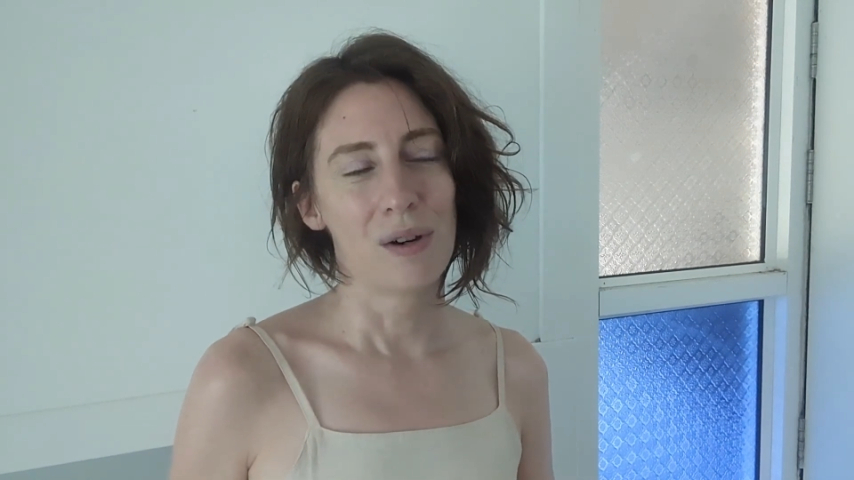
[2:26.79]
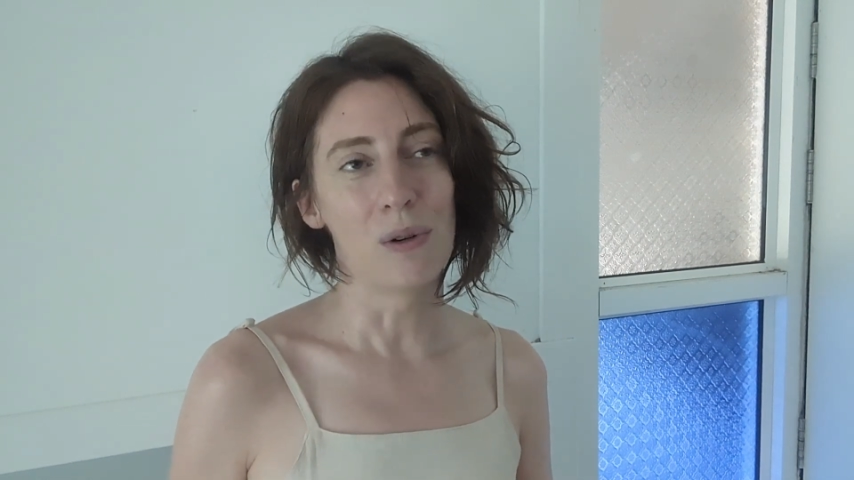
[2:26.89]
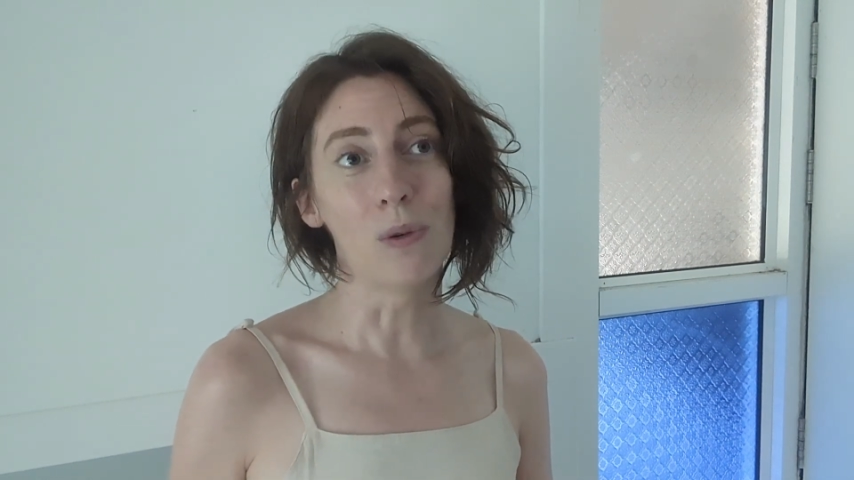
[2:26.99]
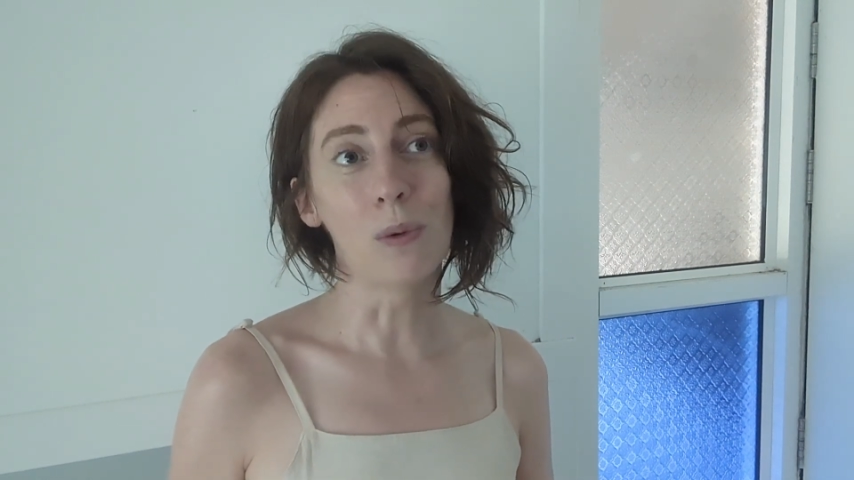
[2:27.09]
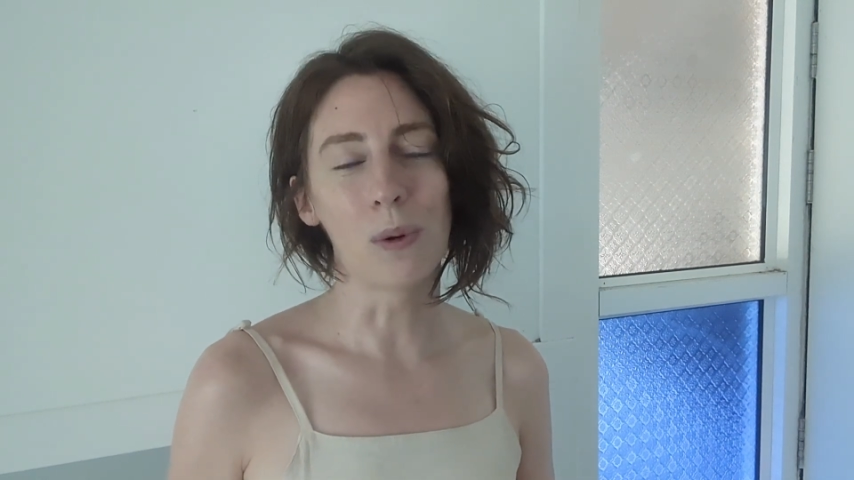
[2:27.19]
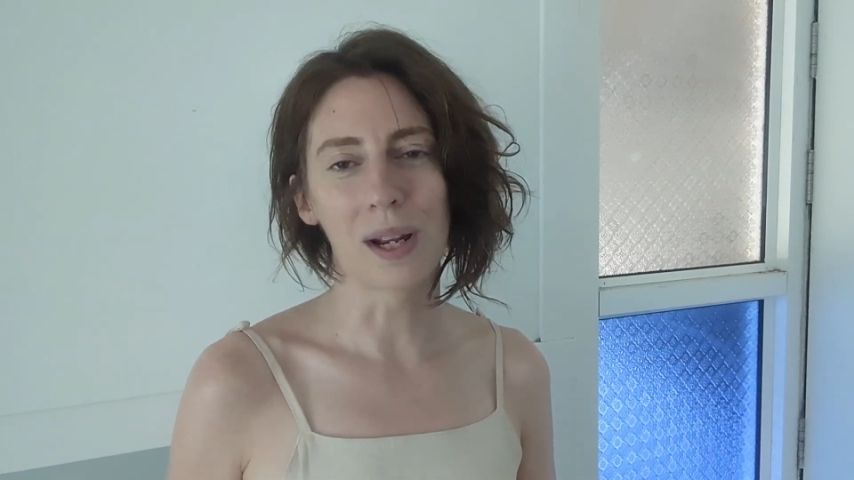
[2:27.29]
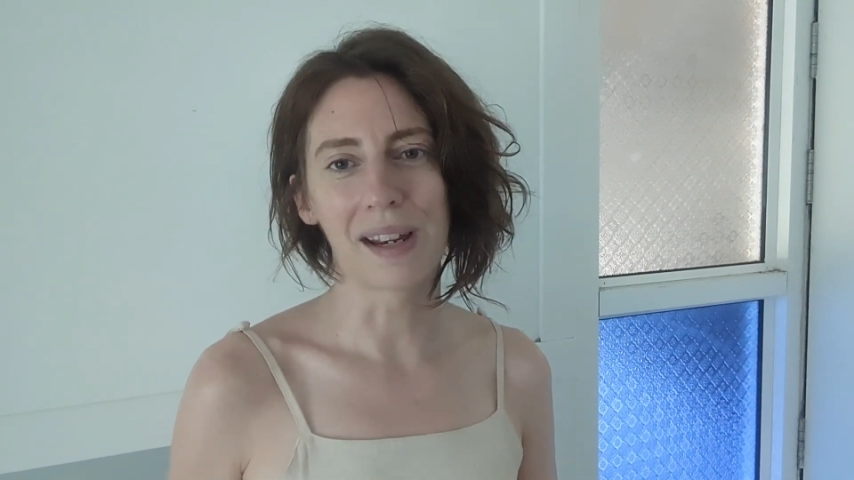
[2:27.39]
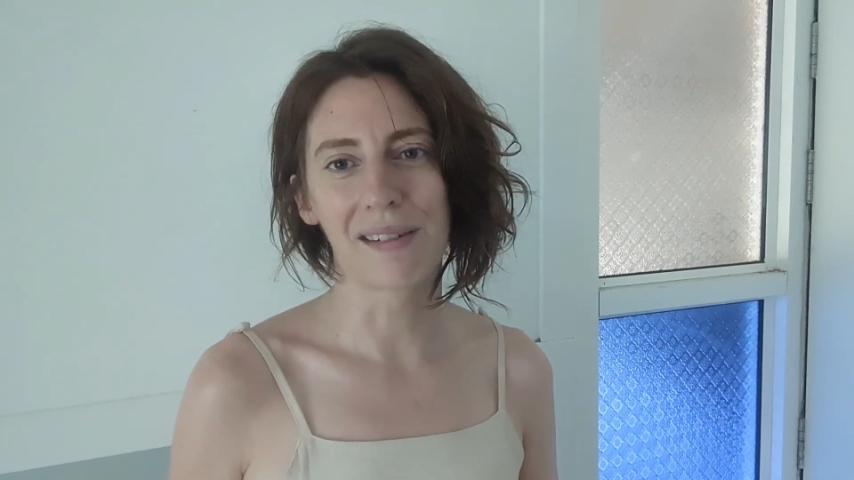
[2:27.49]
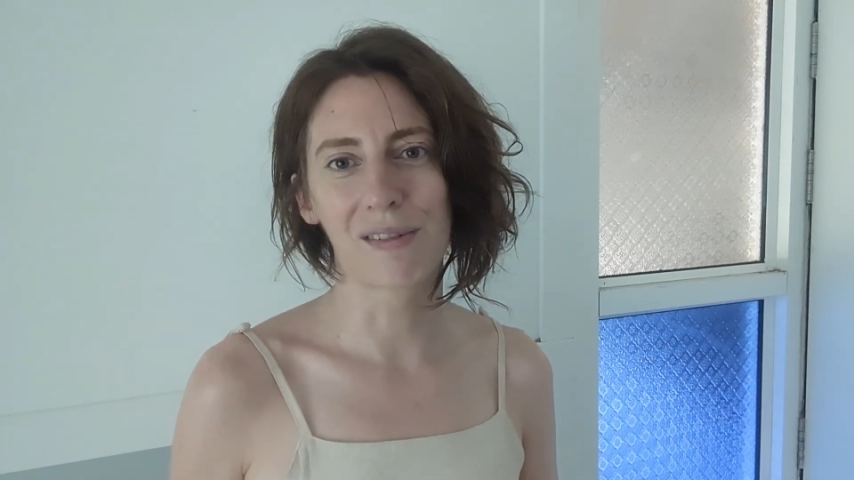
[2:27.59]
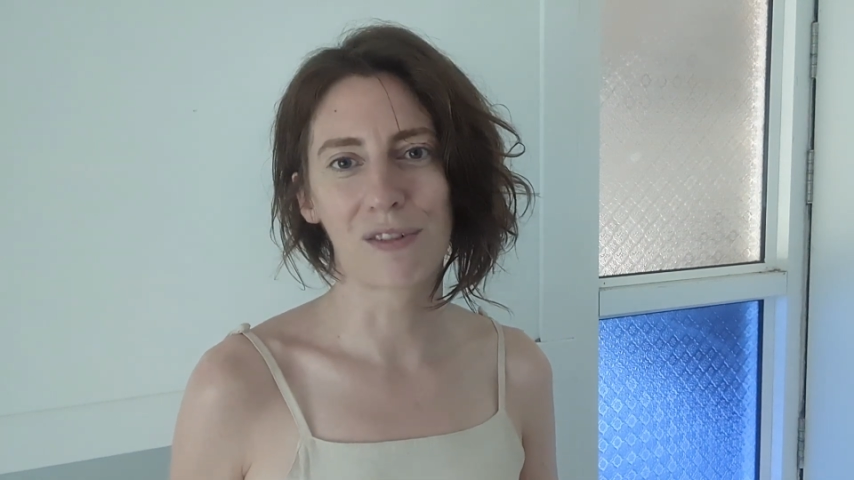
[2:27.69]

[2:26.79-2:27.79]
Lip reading: always